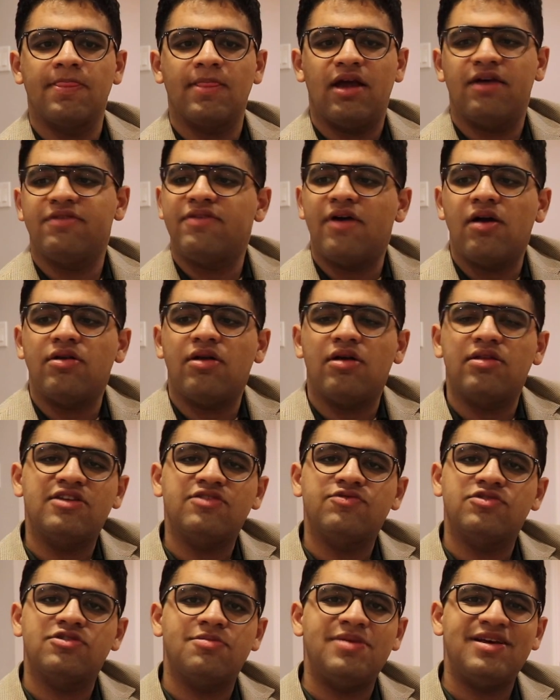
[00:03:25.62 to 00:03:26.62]
I found out
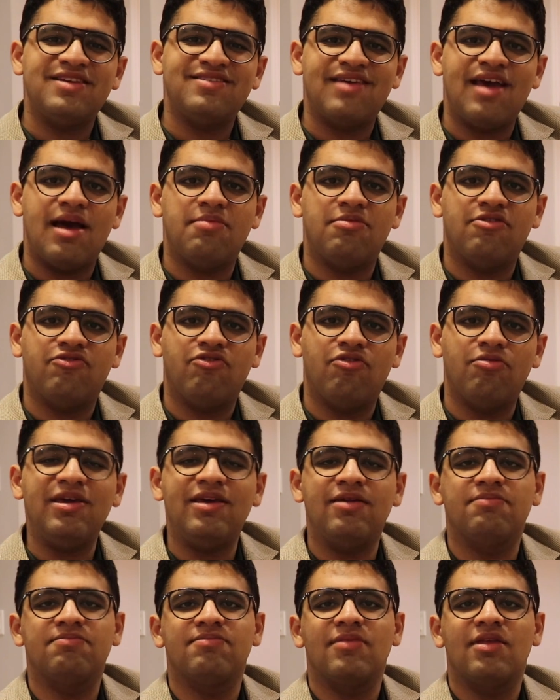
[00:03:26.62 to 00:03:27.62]
this was the best camera for
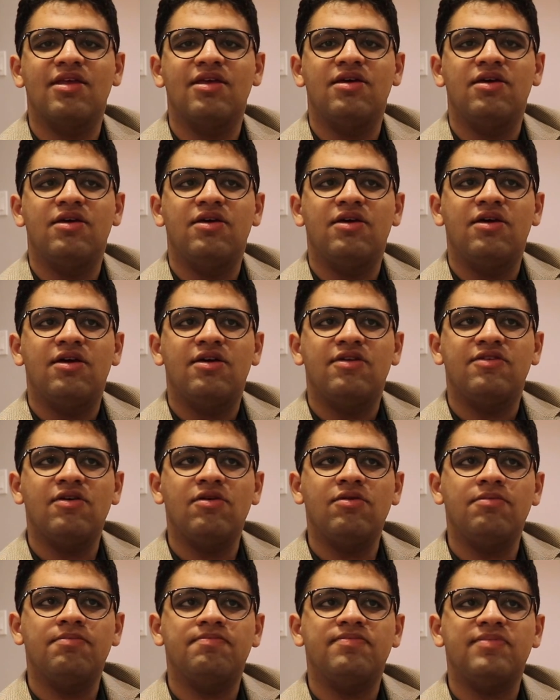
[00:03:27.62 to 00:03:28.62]
me.
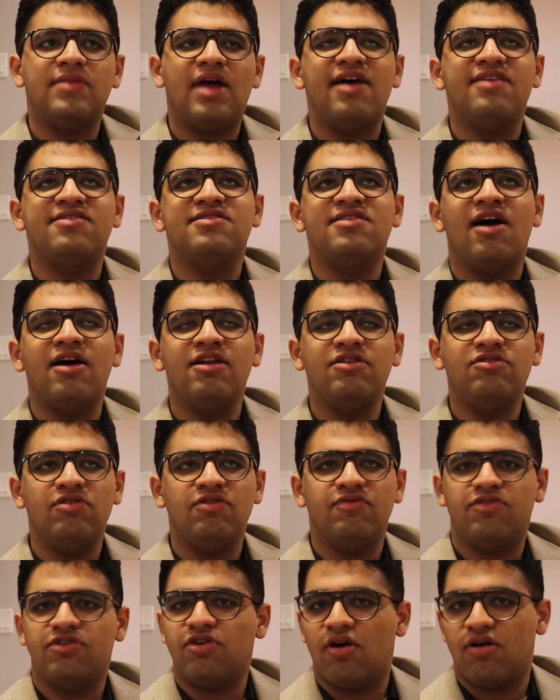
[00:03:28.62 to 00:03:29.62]
So I started
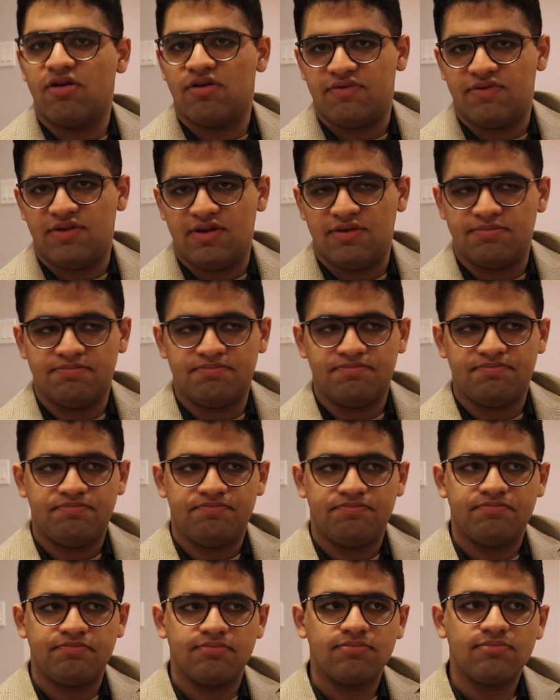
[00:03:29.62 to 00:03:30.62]
doing photography
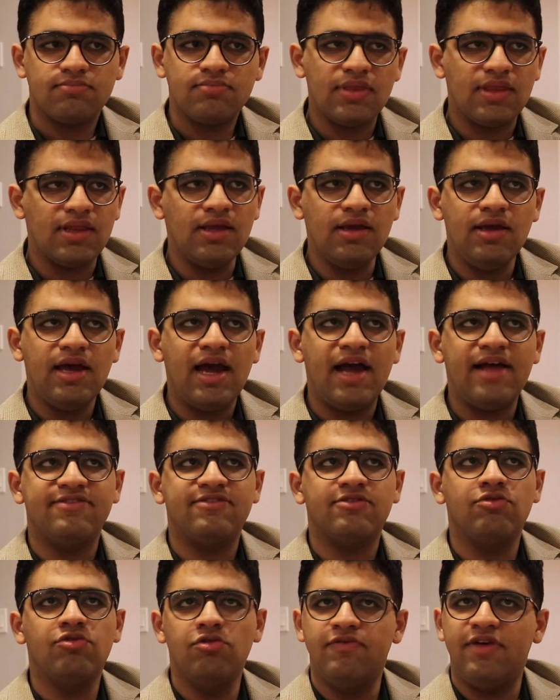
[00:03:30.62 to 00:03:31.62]
at
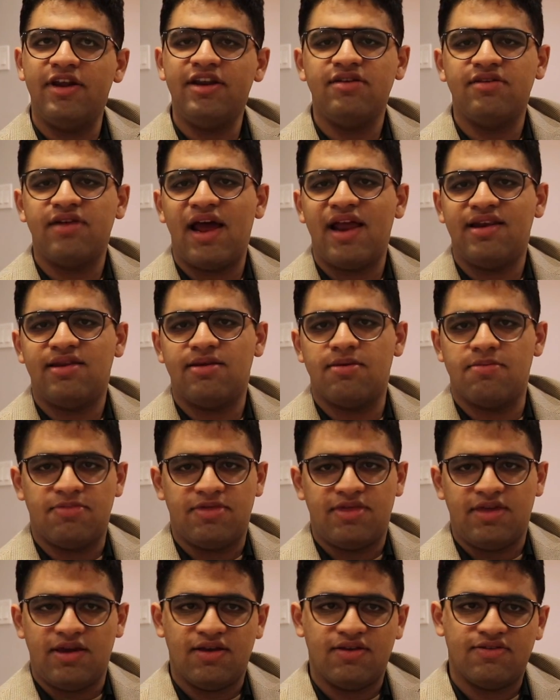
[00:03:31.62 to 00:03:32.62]
school, very random
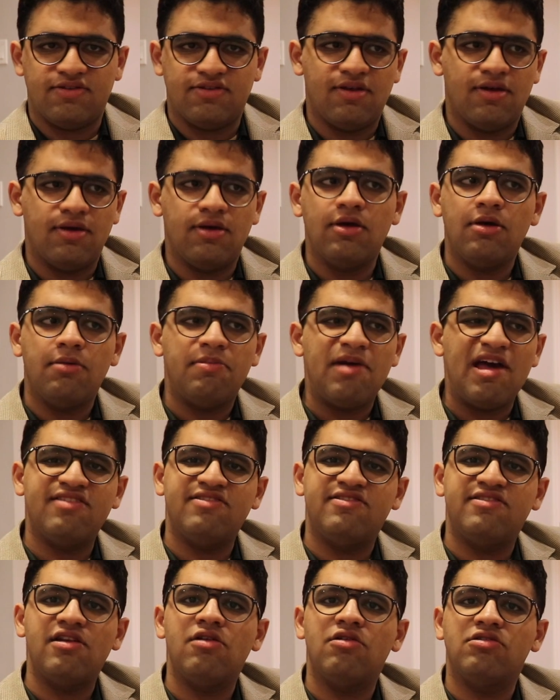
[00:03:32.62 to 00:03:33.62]
things,
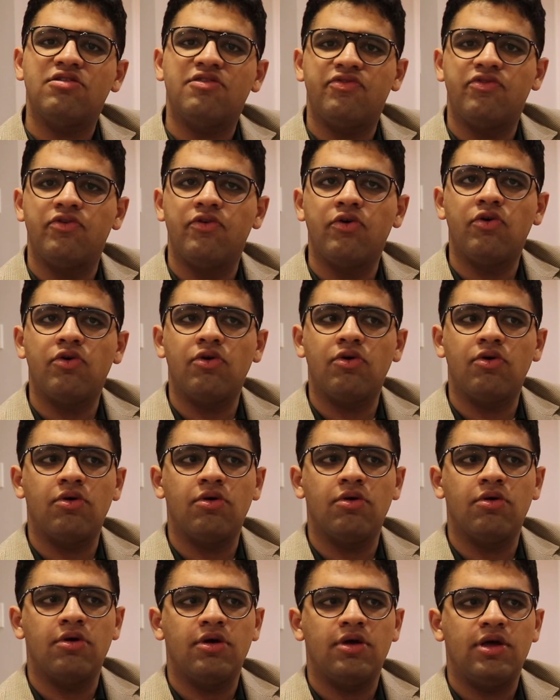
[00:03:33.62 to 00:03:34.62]
pencil on the
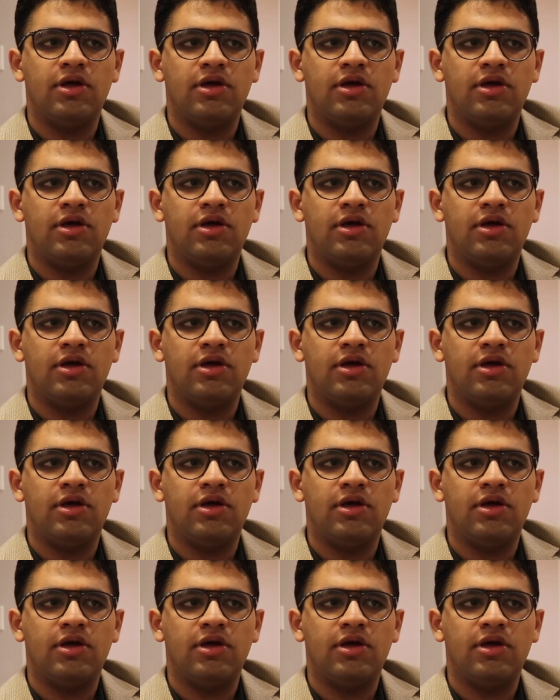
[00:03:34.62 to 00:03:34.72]
floor,